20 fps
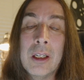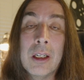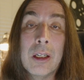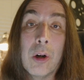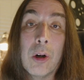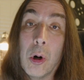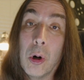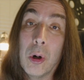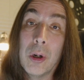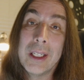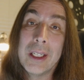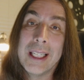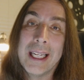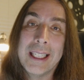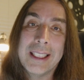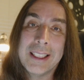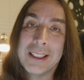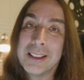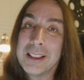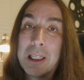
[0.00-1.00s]
or they
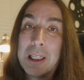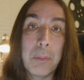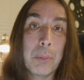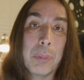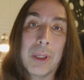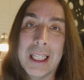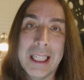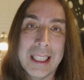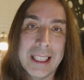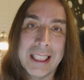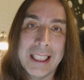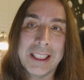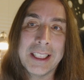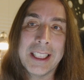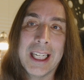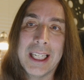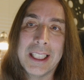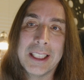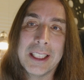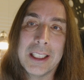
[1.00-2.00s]
just completely
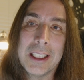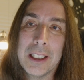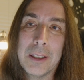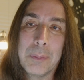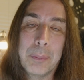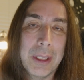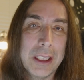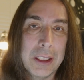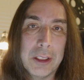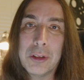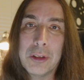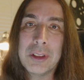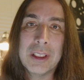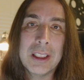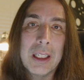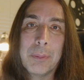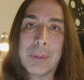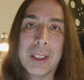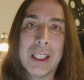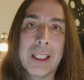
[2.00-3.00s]
change it up and do
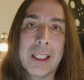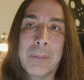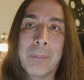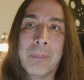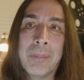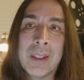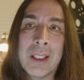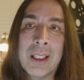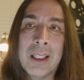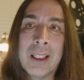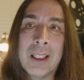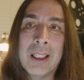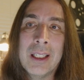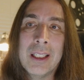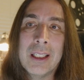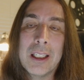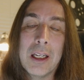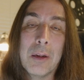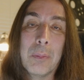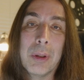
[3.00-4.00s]
something
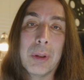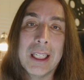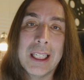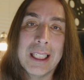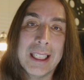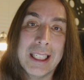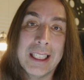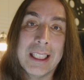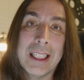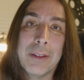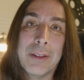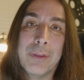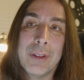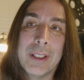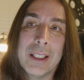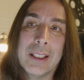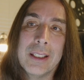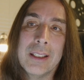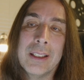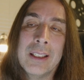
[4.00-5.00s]
completely
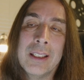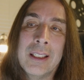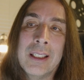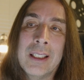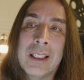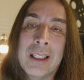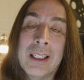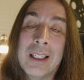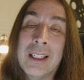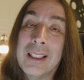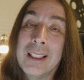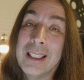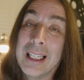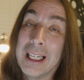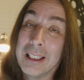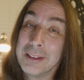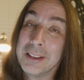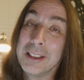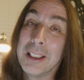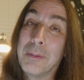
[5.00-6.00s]
different.
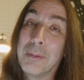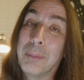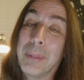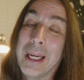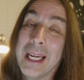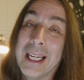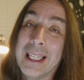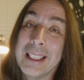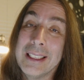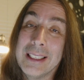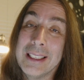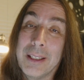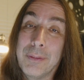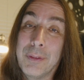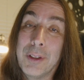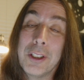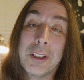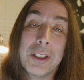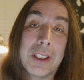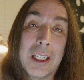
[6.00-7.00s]
Now, some bands I've
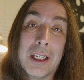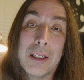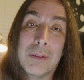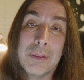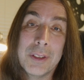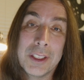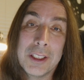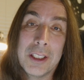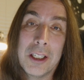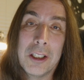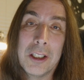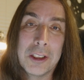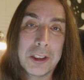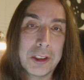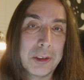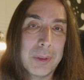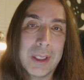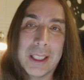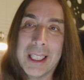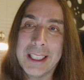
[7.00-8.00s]
heard cover
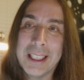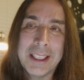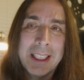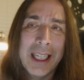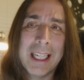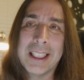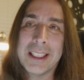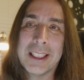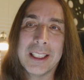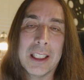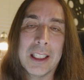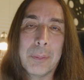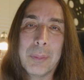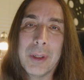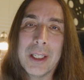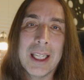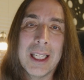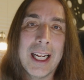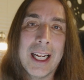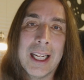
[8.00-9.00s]
songs where they change it up a
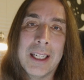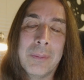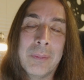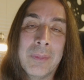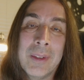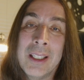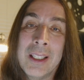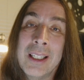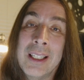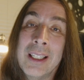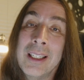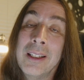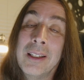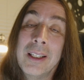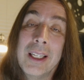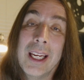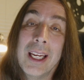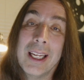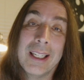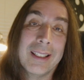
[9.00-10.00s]
lot
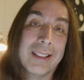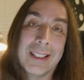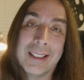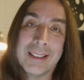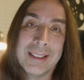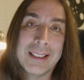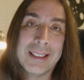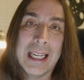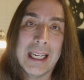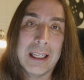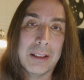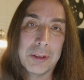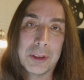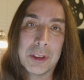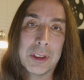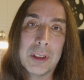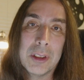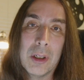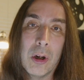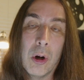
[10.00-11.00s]
and it
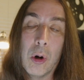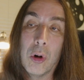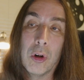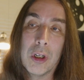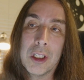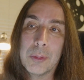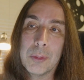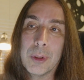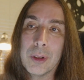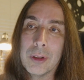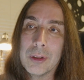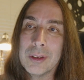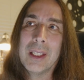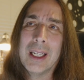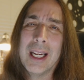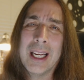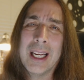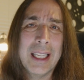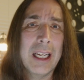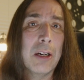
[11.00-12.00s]
sounds horrible.
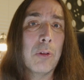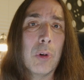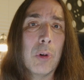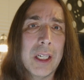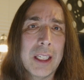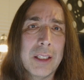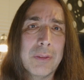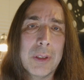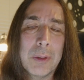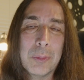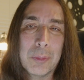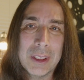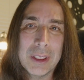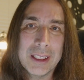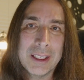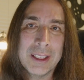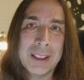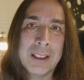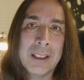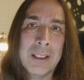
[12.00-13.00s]
I one of them
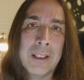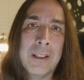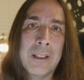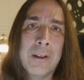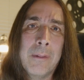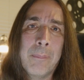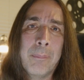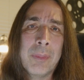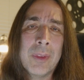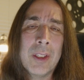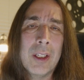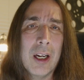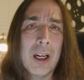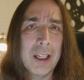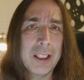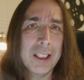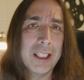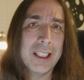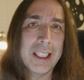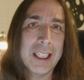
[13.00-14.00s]
was
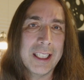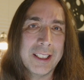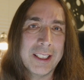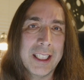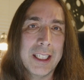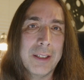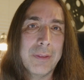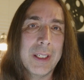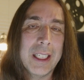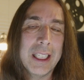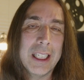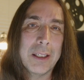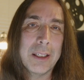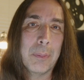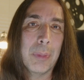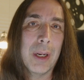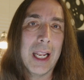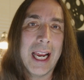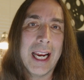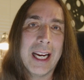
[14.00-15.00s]
on the Nativity in
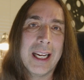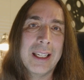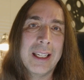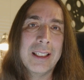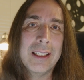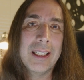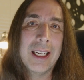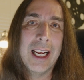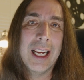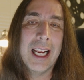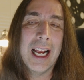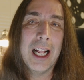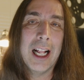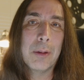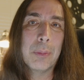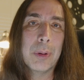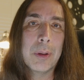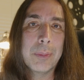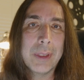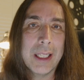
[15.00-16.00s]
Black
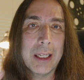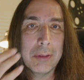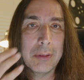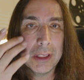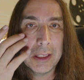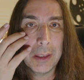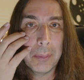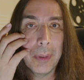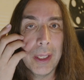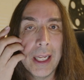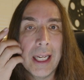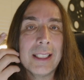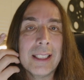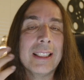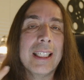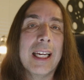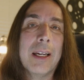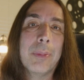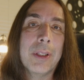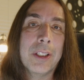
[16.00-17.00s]
album. That was a Black
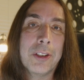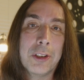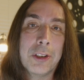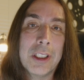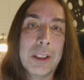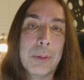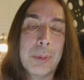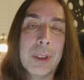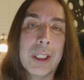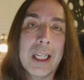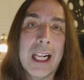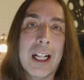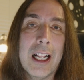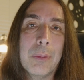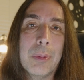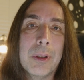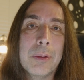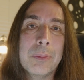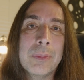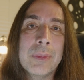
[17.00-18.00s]
Sabbath tribute
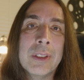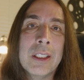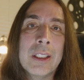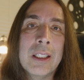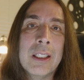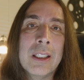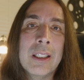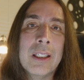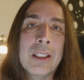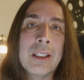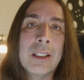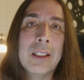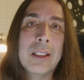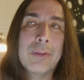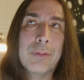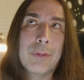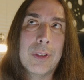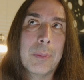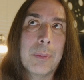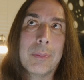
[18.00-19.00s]
album
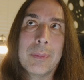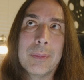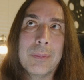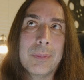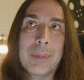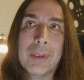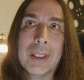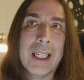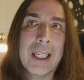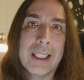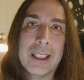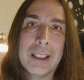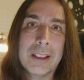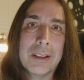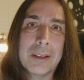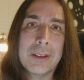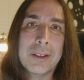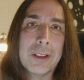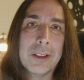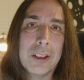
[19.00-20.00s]
from like
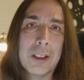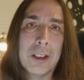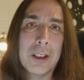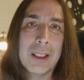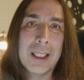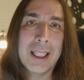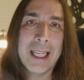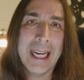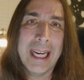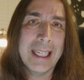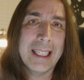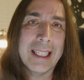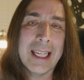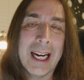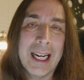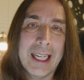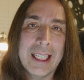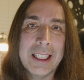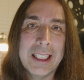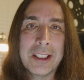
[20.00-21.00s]
the late
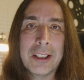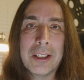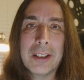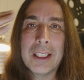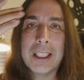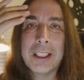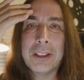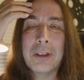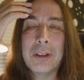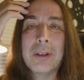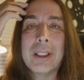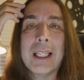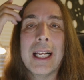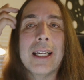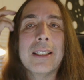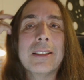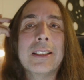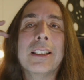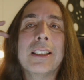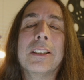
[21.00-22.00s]
90s, early
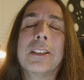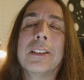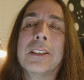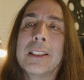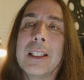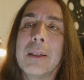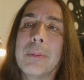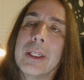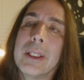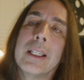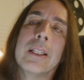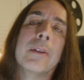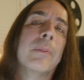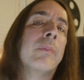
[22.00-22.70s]
2000s or something.